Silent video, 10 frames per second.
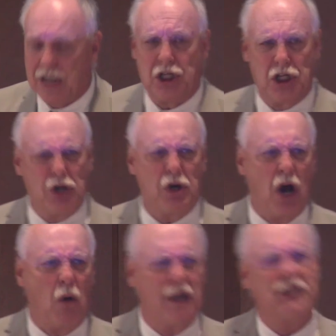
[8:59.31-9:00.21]
Do you
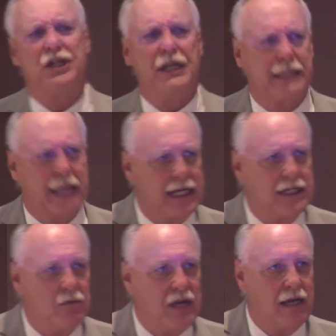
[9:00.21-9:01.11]
know what she
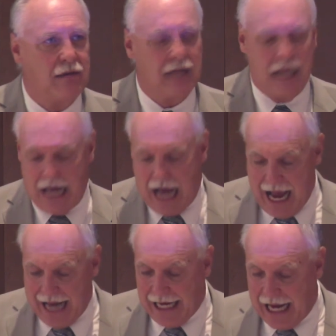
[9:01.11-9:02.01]
said to me?
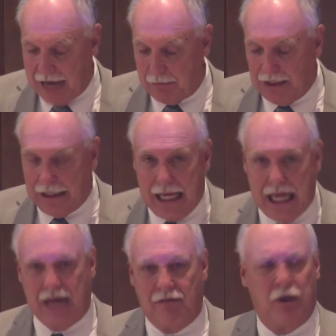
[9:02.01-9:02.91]
I can't
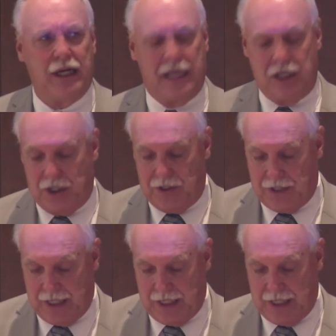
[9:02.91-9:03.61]
believe what he just